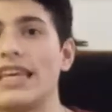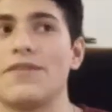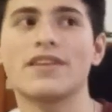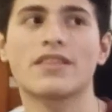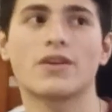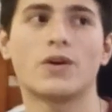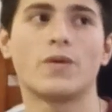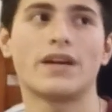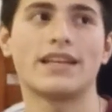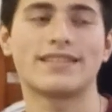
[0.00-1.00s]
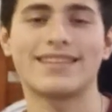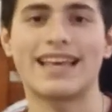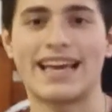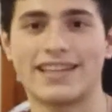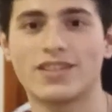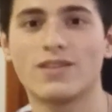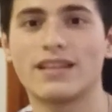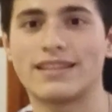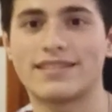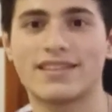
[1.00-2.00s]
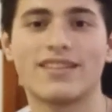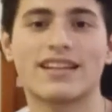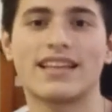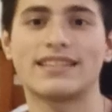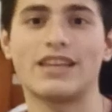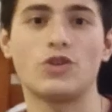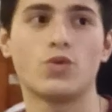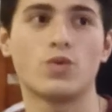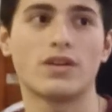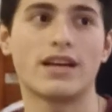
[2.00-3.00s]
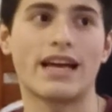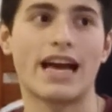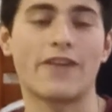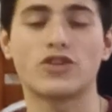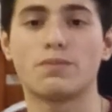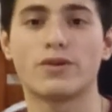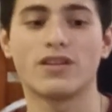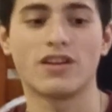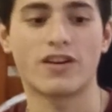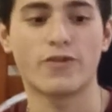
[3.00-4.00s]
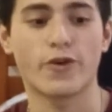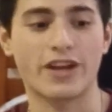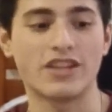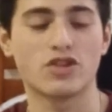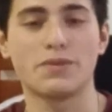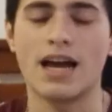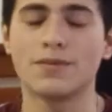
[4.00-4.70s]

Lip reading: Even though it's an SL, it's still a class that you have to put a lot of work into.